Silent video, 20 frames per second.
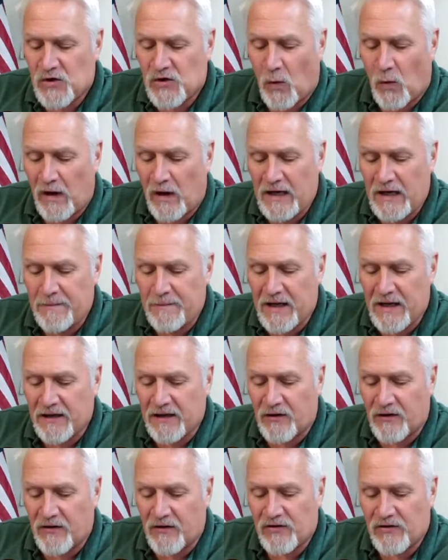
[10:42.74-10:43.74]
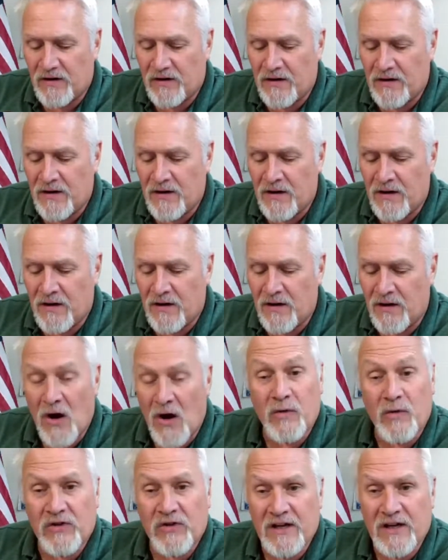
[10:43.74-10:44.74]
20 meters, no
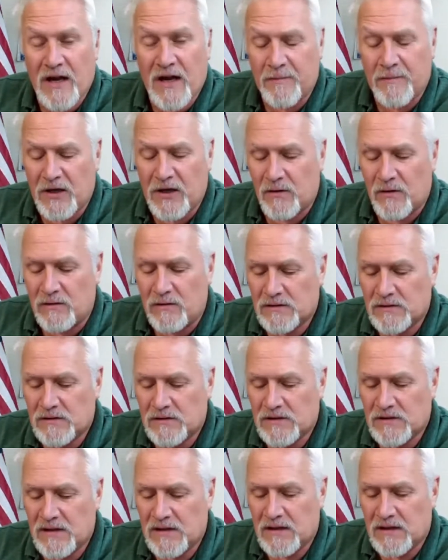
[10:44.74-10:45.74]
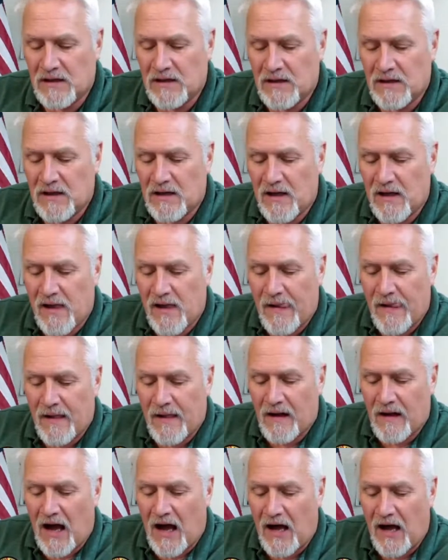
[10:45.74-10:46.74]
CW,
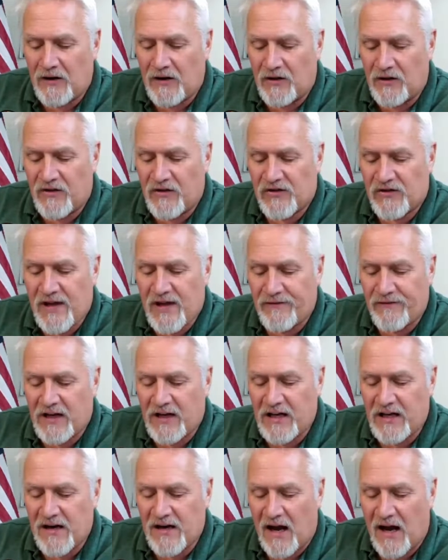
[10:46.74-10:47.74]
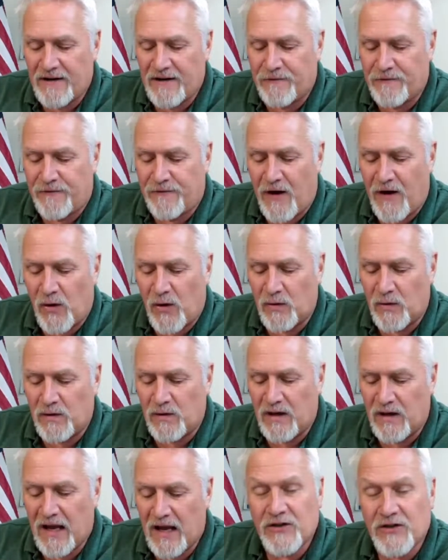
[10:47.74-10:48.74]
179
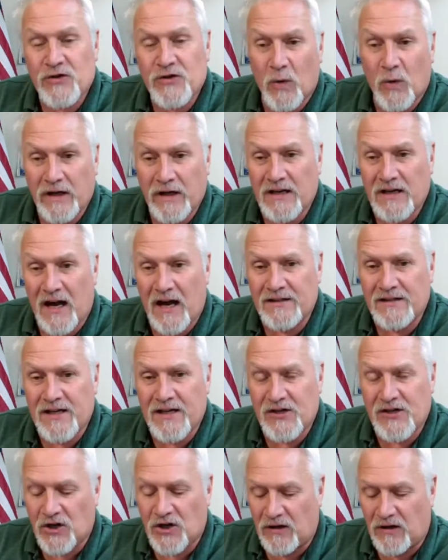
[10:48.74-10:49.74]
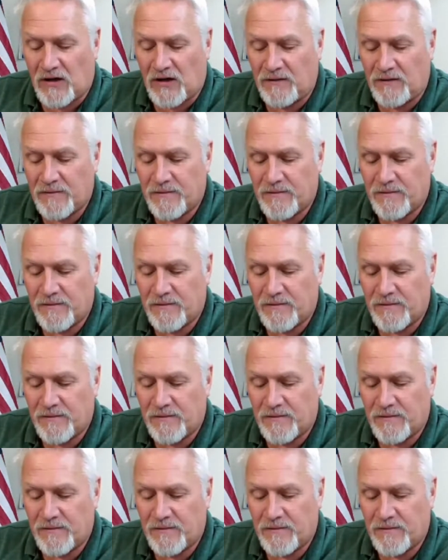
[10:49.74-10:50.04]
phone, and 29 digital.